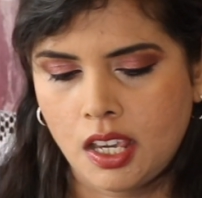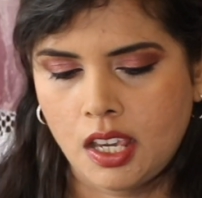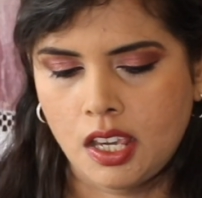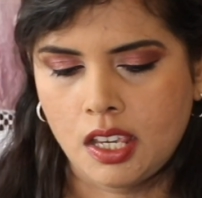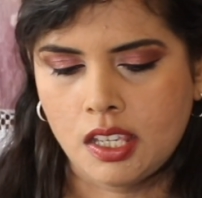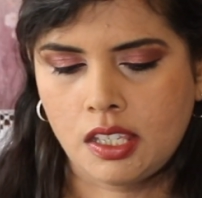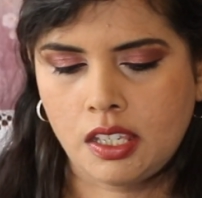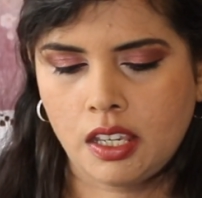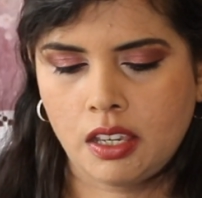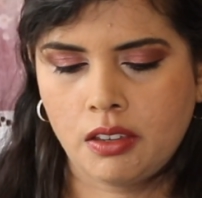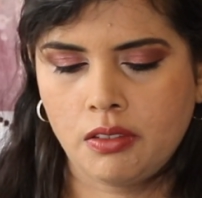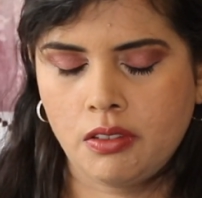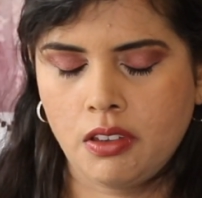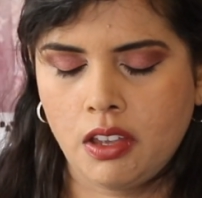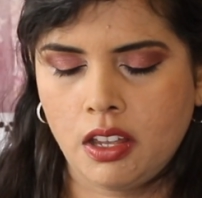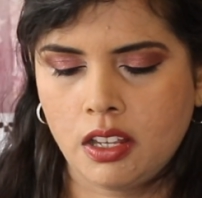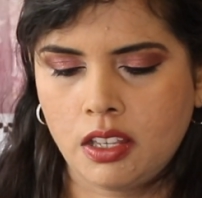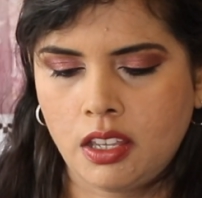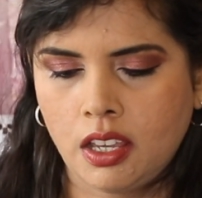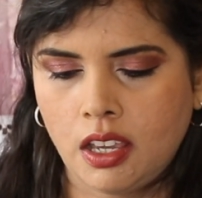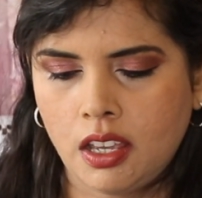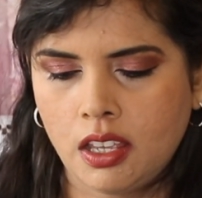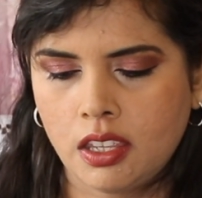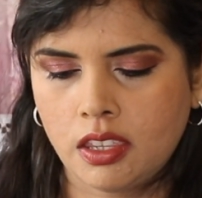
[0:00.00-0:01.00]
So uh,
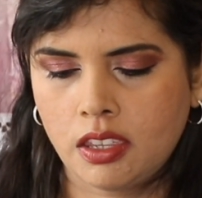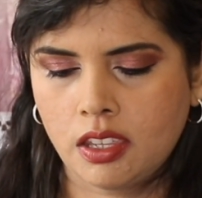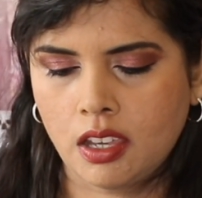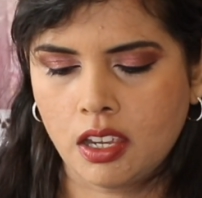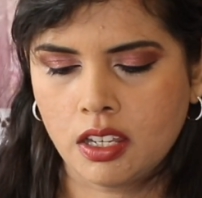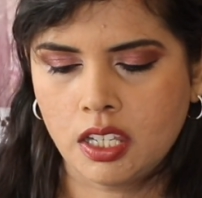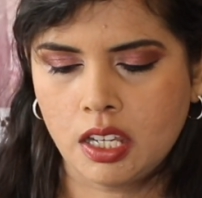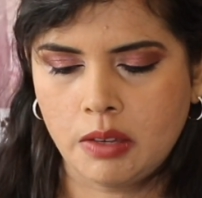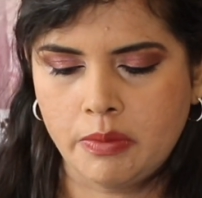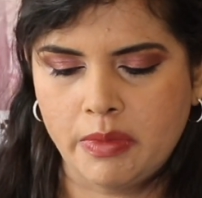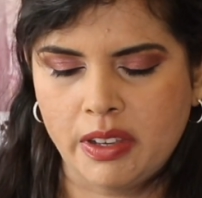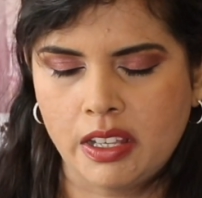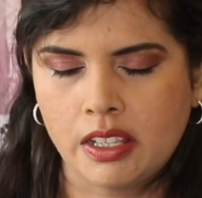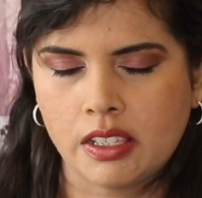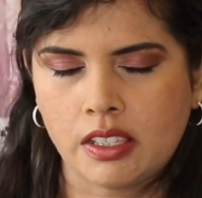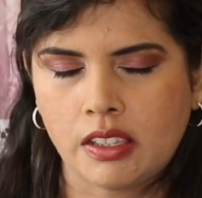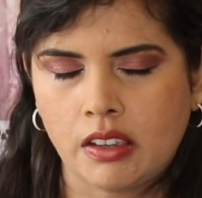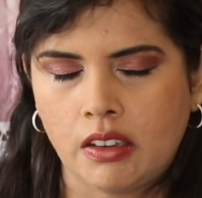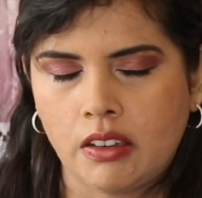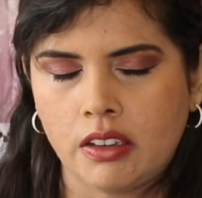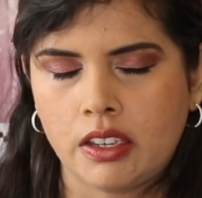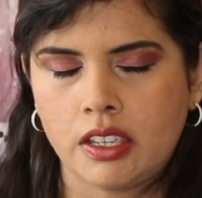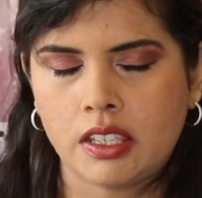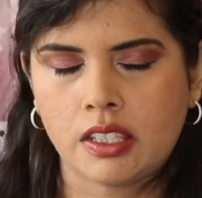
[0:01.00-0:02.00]
the 30 mil
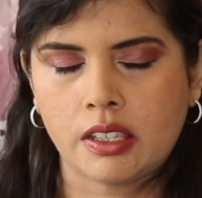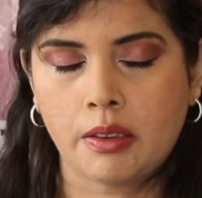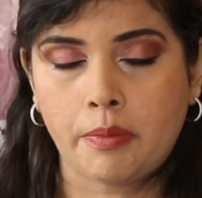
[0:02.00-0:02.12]
size